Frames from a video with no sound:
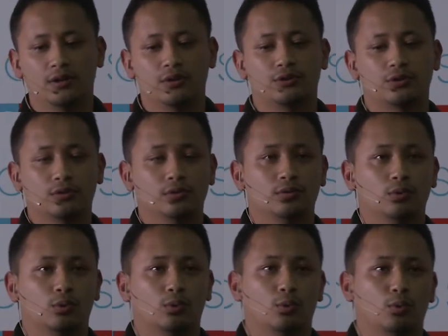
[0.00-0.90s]

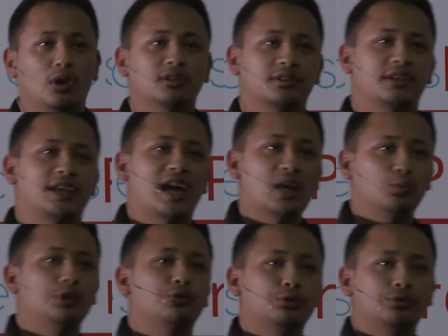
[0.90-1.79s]
So what can
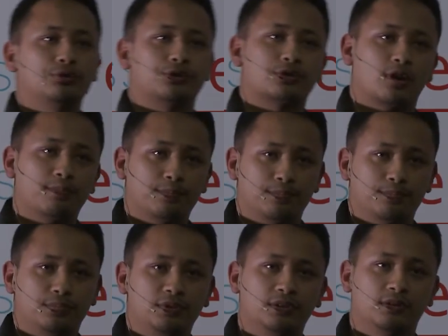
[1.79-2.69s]
we do to
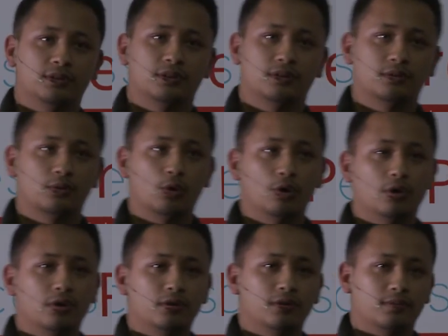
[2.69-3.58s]
stop
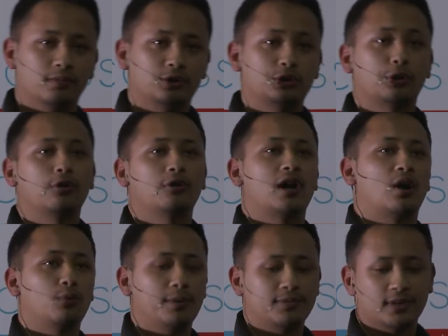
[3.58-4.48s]
or secure
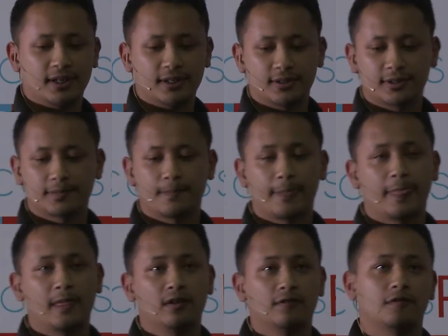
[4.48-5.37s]
our websites?
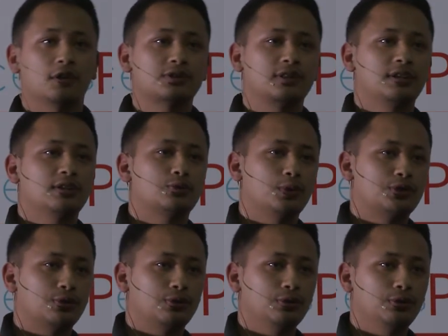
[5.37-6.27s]
First things we
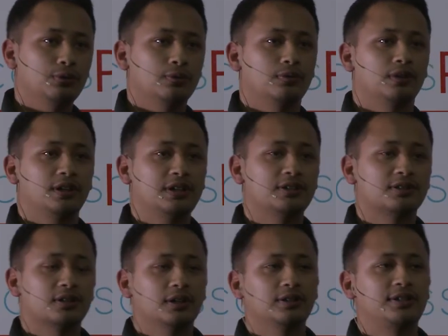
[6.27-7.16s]
should do
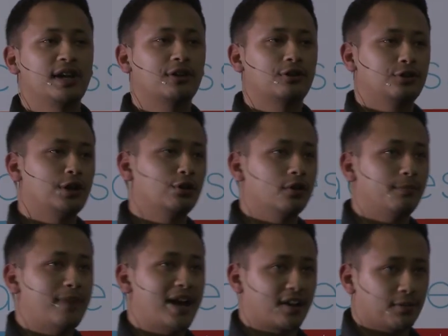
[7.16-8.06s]
is take regular
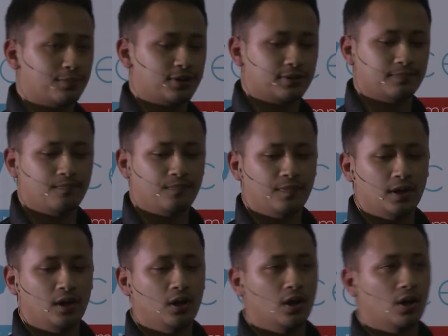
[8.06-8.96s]
backups.
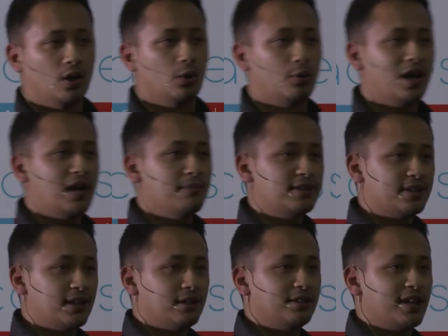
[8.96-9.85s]
Why am I
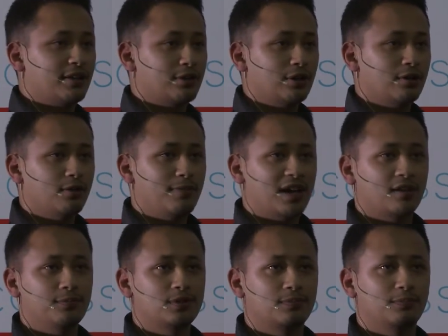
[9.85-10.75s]
saying take regular
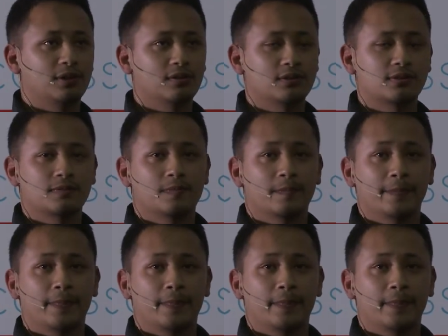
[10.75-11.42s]
backups? Because